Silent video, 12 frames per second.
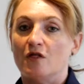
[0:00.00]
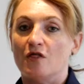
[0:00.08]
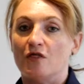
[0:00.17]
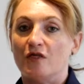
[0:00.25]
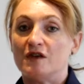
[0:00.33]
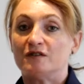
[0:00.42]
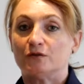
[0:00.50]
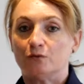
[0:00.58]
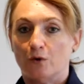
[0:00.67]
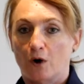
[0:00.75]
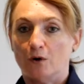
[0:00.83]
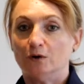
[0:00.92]

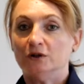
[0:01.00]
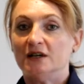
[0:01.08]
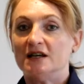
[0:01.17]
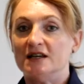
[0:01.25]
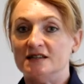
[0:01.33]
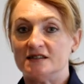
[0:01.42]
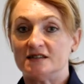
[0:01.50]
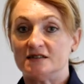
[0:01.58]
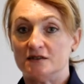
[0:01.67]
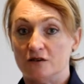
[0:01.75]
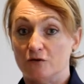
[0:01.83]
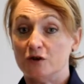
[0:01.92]
This role is
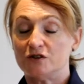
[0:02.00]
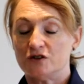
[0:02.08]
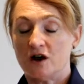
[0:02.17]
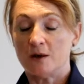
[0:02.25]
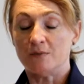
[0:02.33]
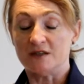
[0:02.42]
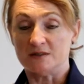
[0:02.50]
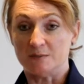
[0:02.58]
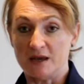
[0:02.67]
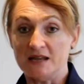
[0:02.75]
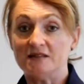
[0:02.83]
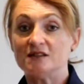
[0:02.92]
the first time there's
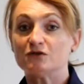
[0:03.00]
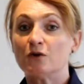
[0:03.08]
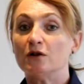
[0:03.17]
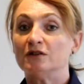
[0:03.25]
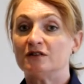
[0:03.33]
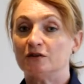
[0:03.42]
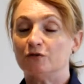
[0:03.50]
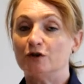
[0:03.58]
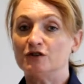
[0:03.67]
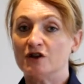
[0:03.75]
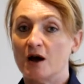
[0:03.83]
been this role. It's the first